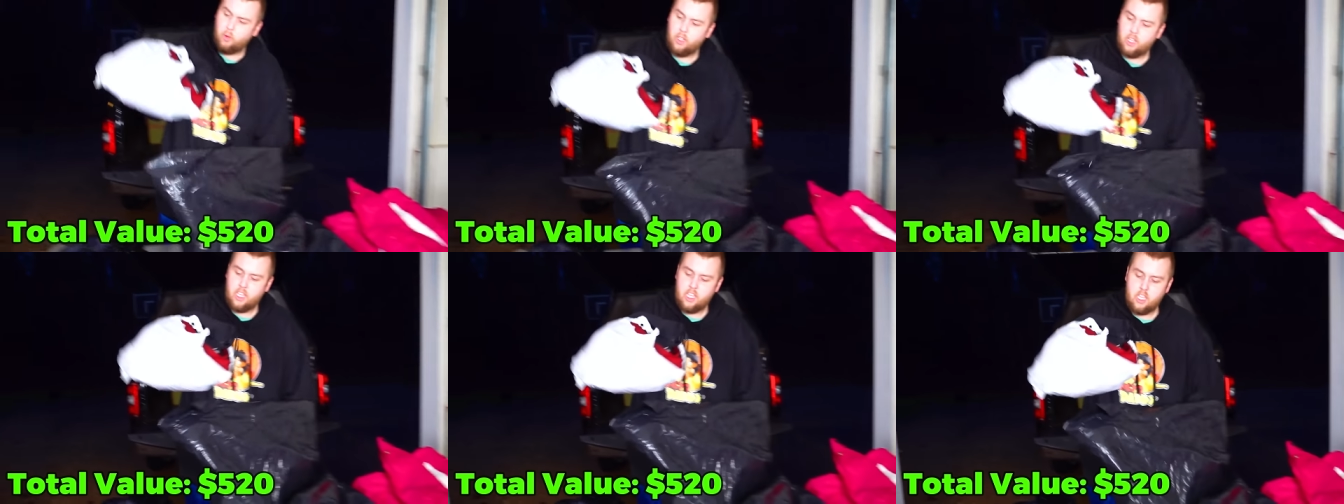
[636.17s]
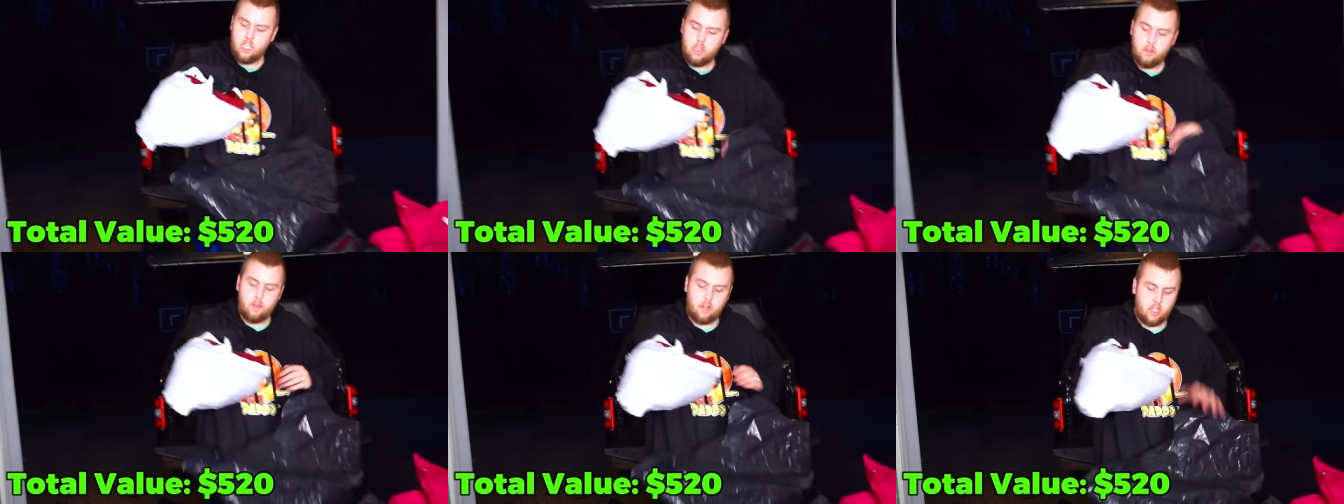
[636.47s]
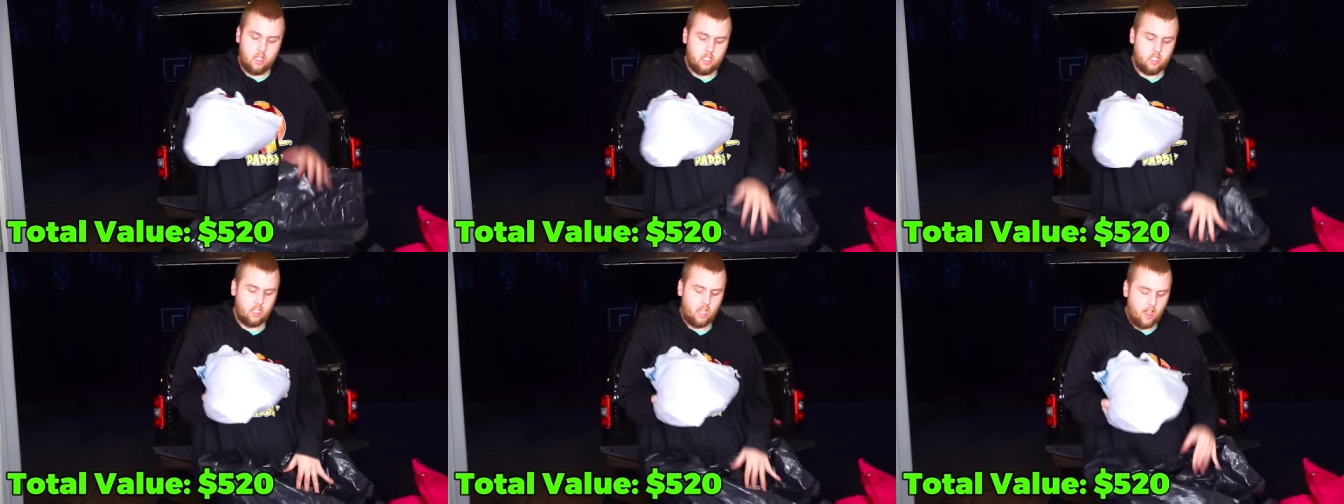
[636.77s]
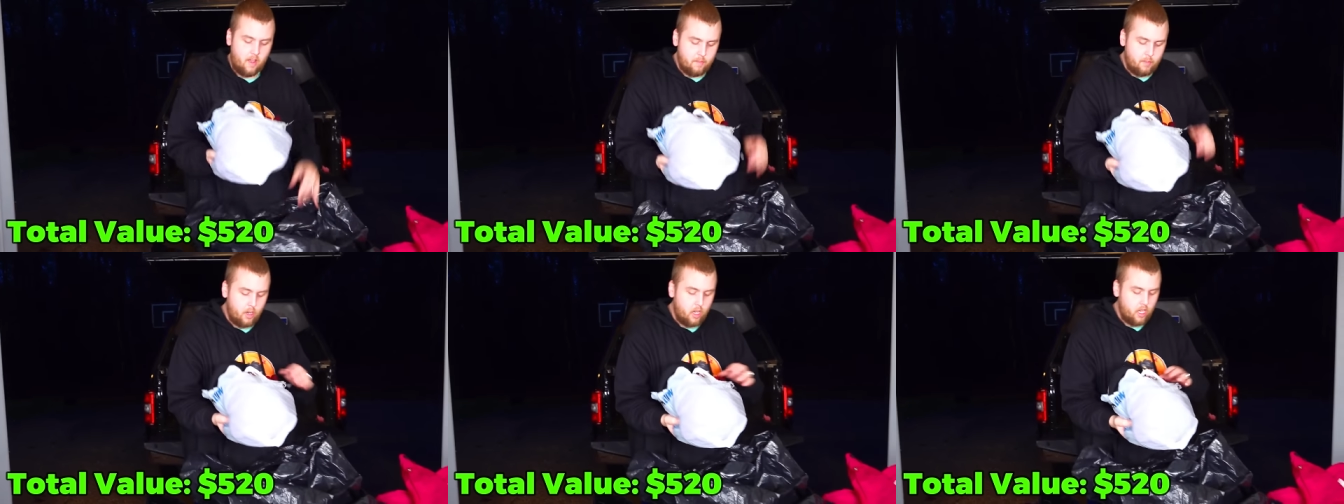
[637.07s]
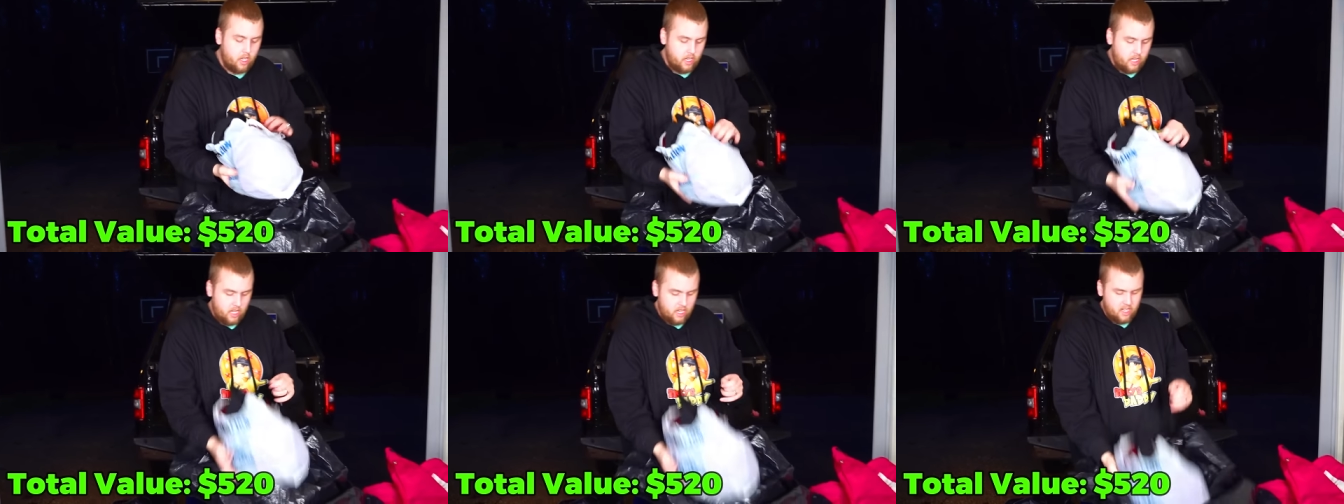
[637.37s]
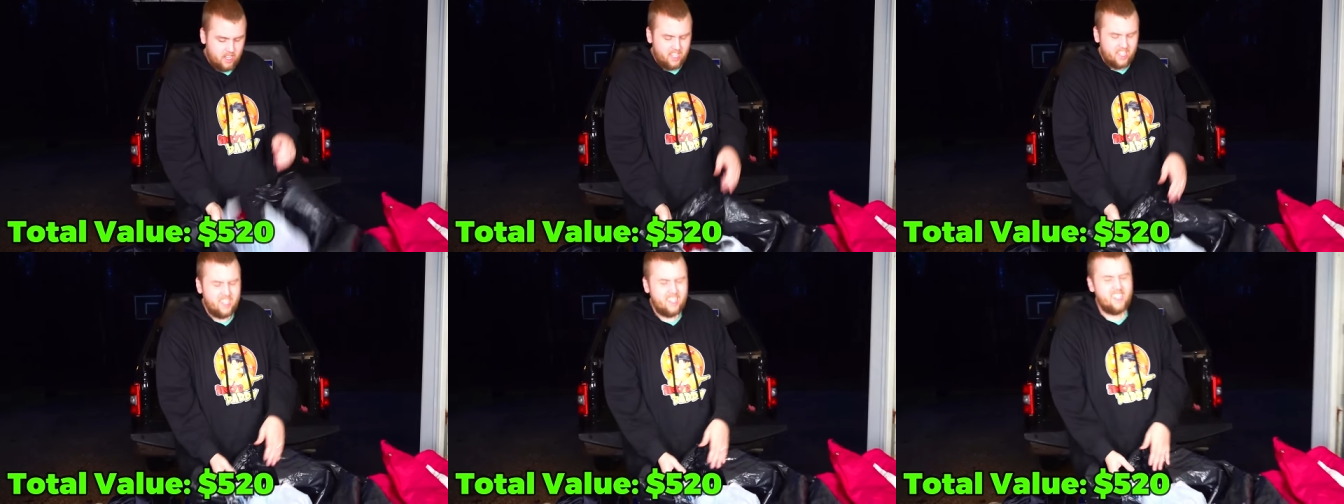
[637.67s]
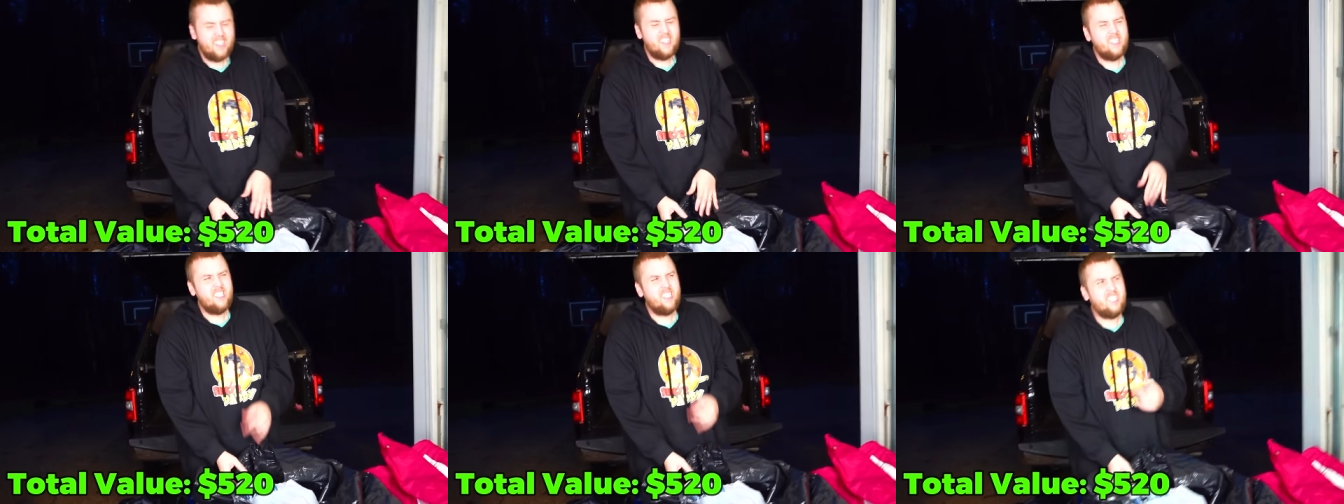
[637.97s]
only unit I bought in
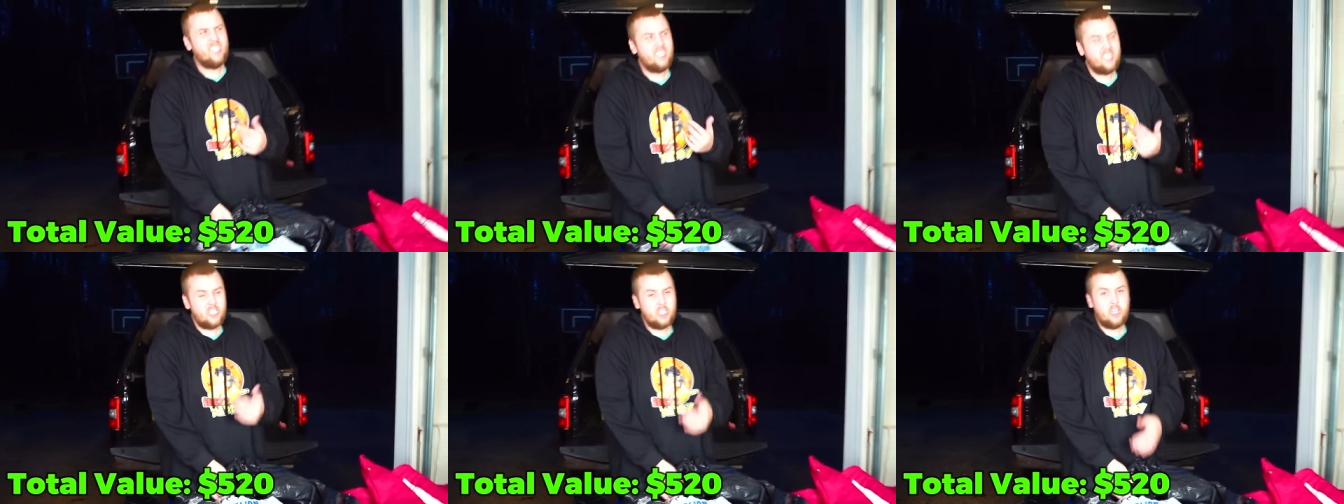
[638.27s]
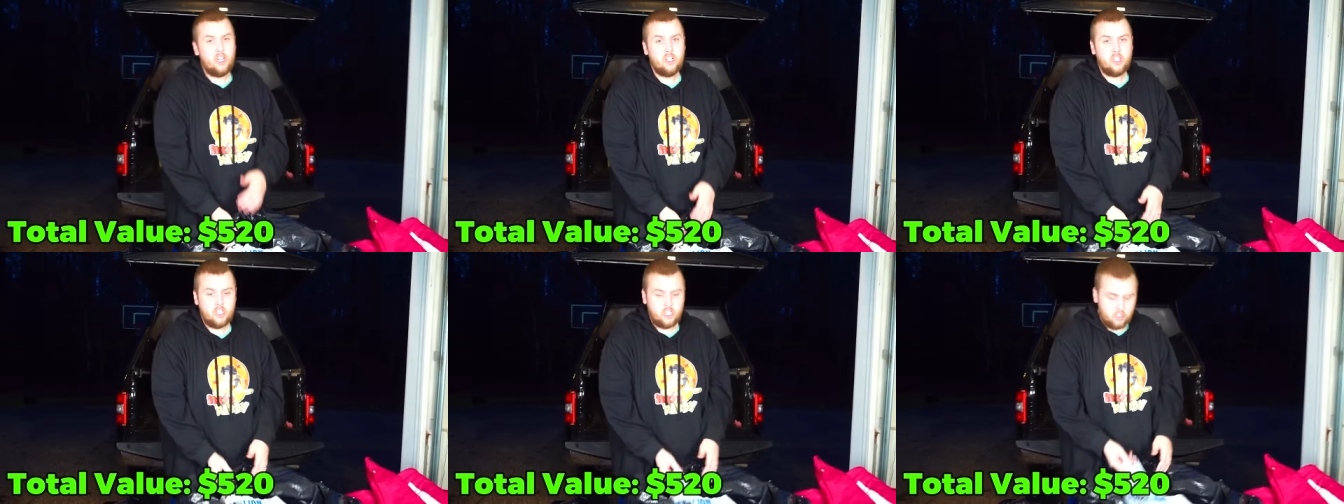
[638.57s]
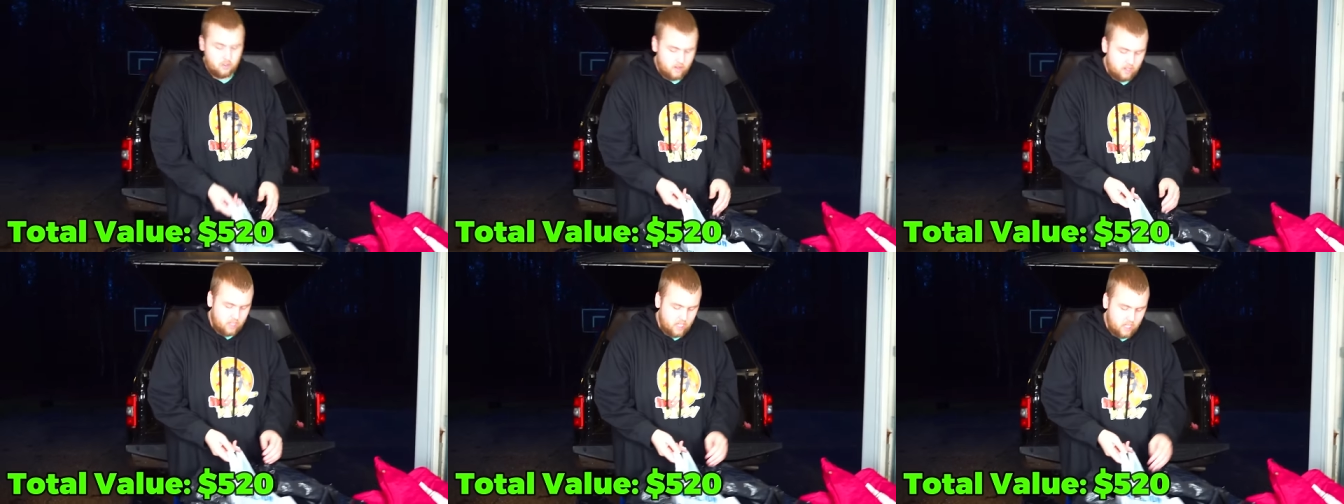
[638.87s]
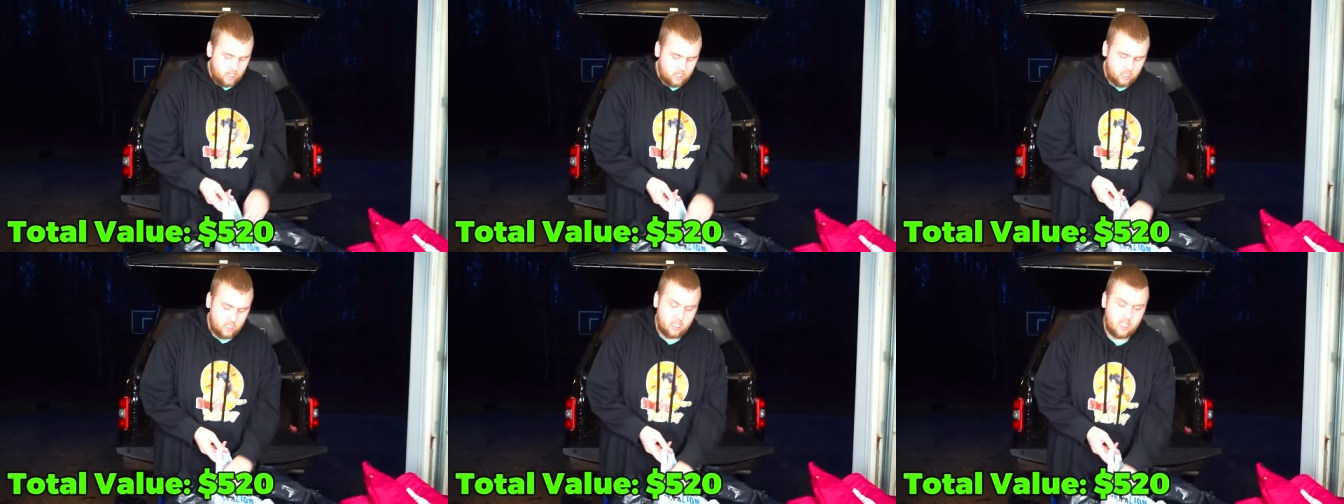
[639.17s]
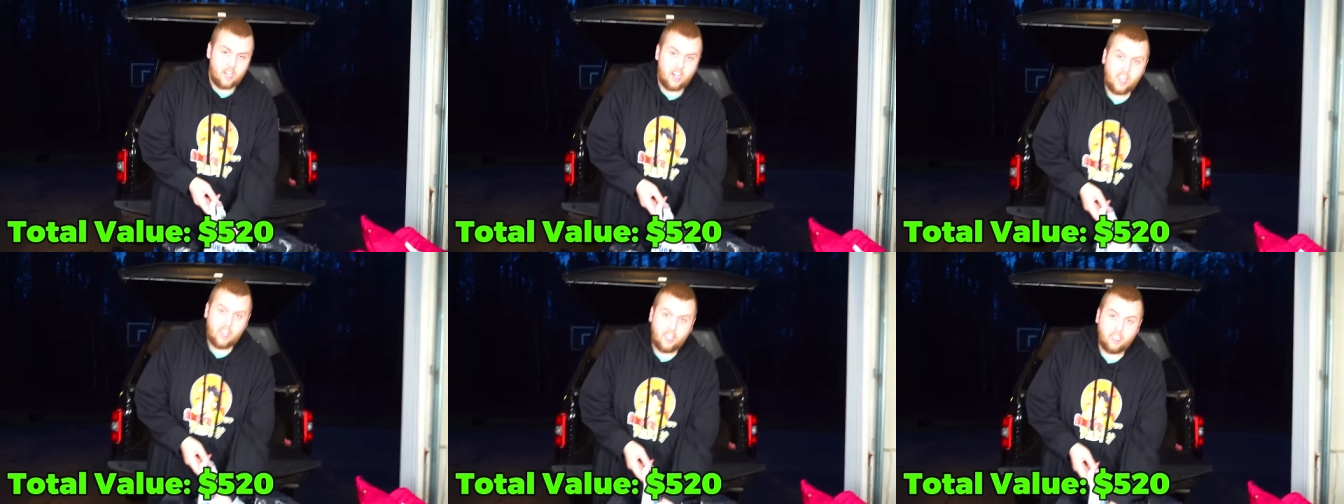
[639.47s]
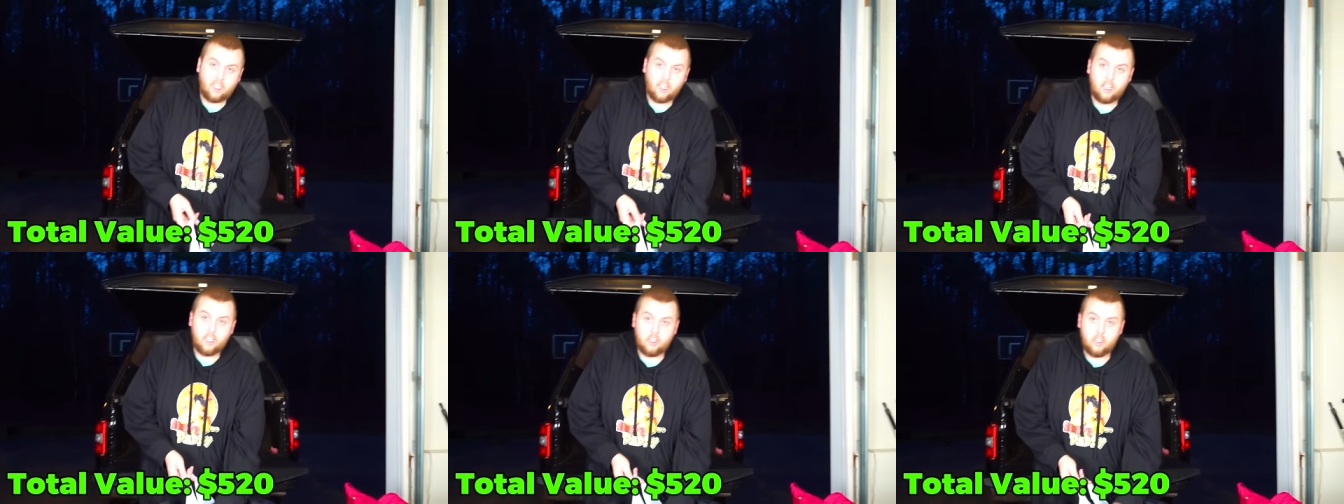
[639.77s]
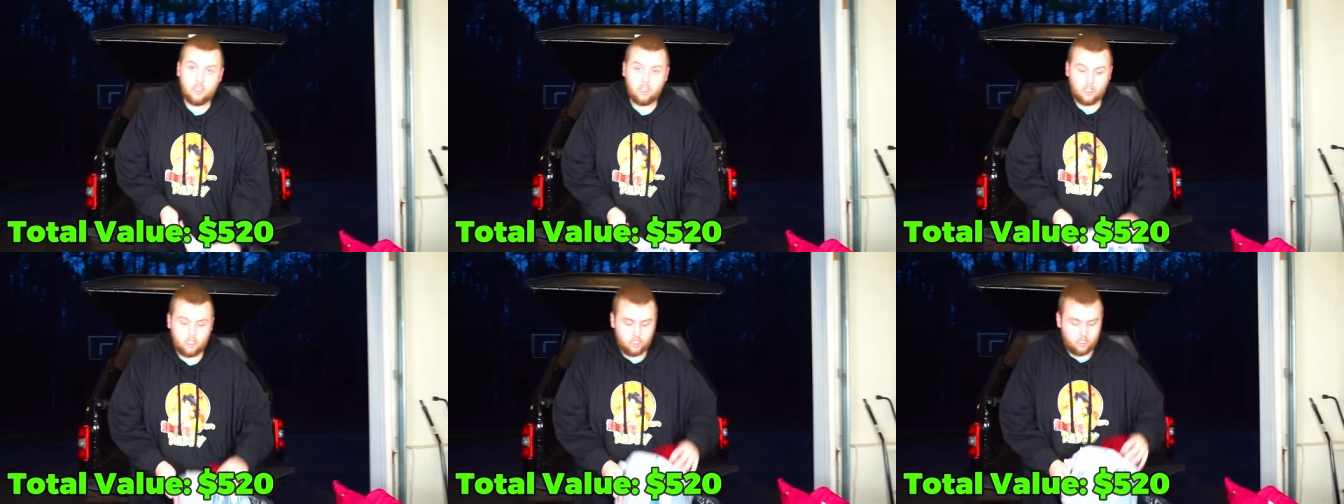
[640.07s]
six years of doing this that I like to look through
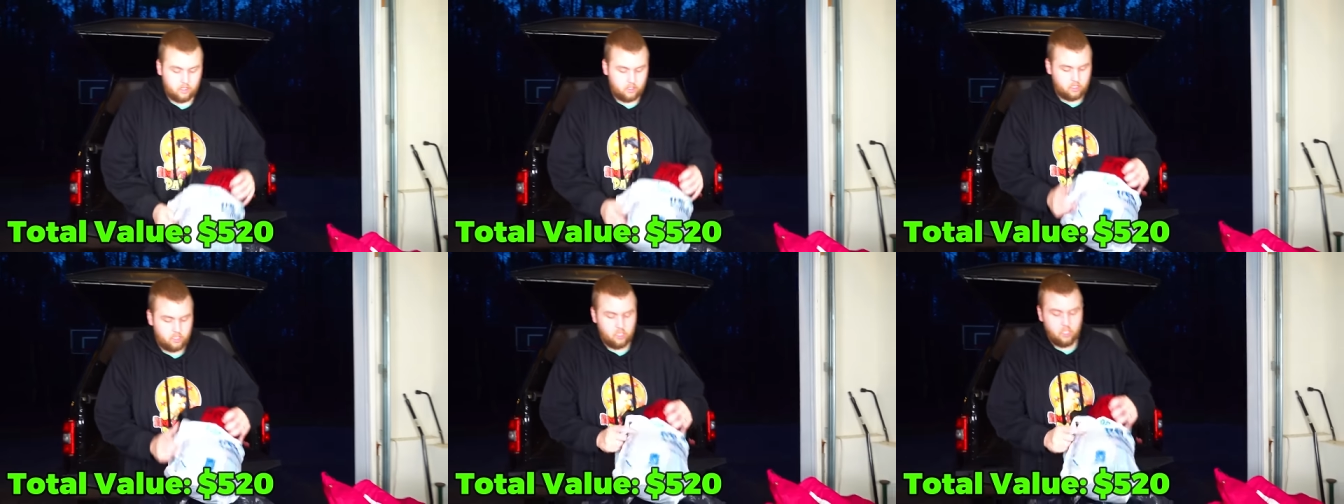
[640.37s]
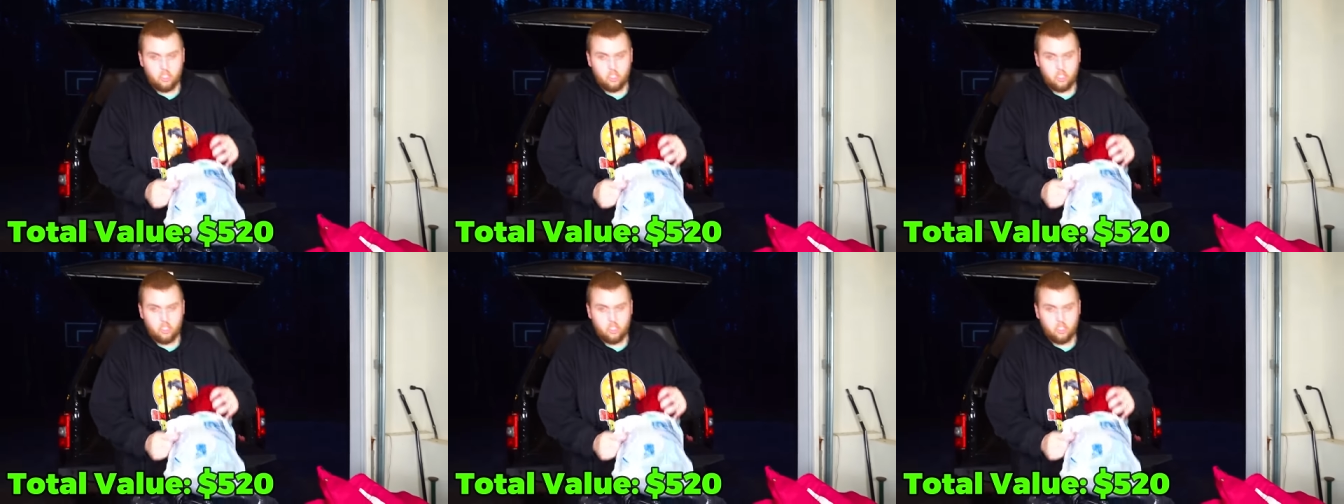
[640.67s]
the clothes.